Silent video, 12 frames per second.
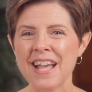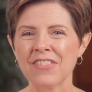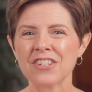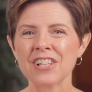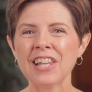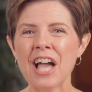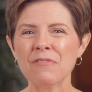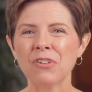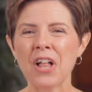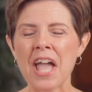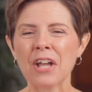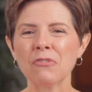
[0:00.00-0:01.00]
The
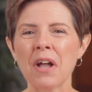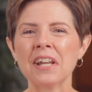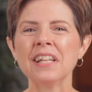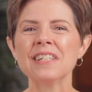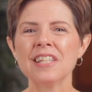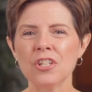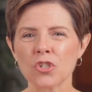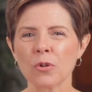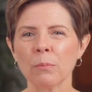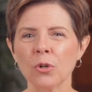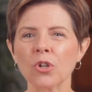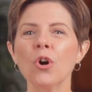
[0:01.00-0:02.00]
Delightful Handwriting
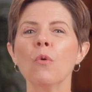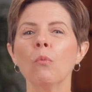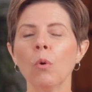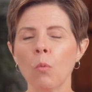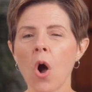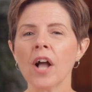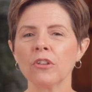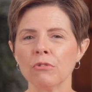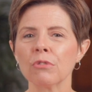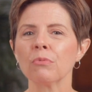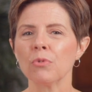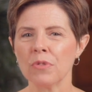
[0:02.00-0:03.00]
Teacher book will walk you
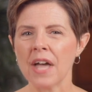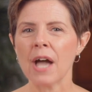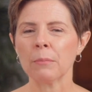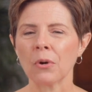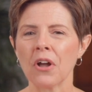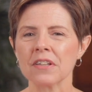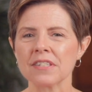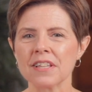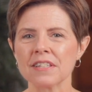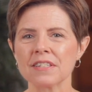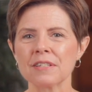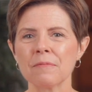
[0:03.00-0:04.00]
through that
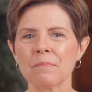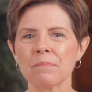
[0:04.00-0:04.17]
process.